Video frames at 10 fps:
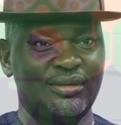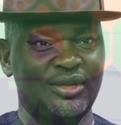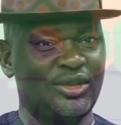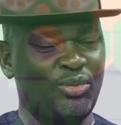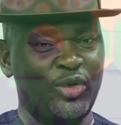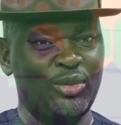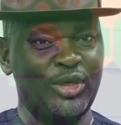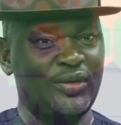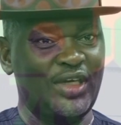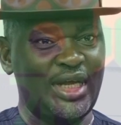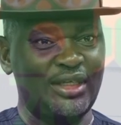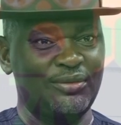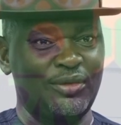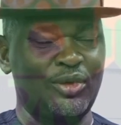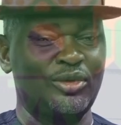it's a problem. They can't
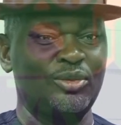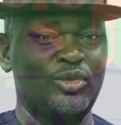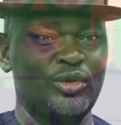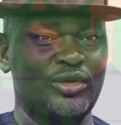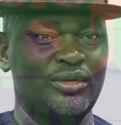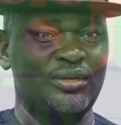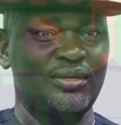even go to bush.